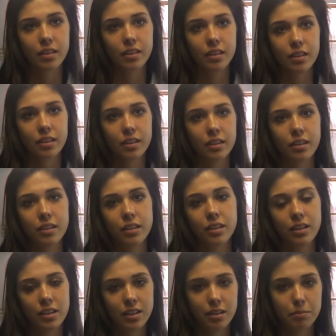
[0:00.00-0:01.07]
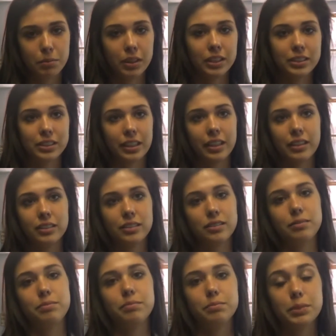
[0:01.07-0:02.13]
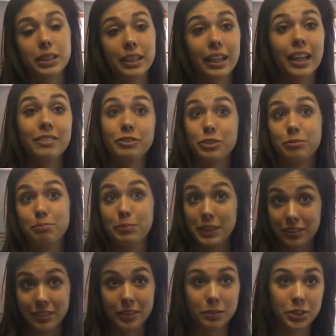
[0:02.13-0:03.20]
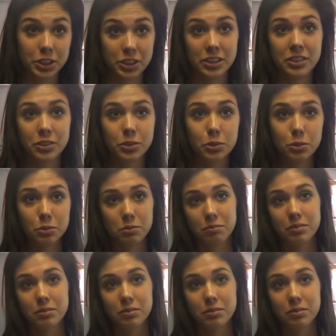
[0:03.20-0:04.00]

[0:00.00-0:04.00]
where did you come from? Potts County, but I came from Bethlehem Christian School.